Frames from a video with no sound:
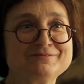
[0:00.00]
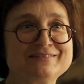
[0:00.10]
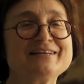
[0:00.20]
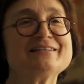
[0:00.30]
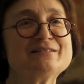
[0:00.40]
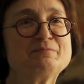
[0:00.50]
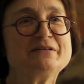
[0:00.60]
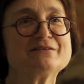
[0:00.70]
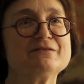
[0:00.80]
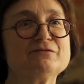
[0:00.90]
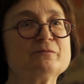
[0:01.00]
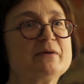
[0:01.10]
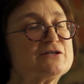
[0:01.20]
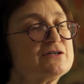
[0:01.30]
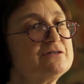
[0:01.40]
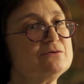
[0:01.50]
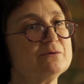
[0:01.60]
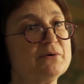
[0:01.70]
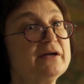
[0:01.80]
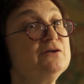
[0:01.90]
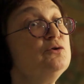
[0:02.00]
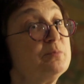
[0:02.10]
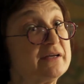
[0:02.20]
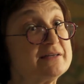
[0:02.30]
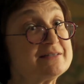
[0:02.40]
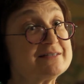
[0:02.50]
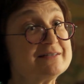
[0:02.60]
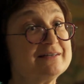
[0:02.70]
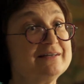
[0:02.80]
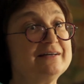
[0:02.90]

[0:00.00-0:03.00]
take this piece of information to a brand new place.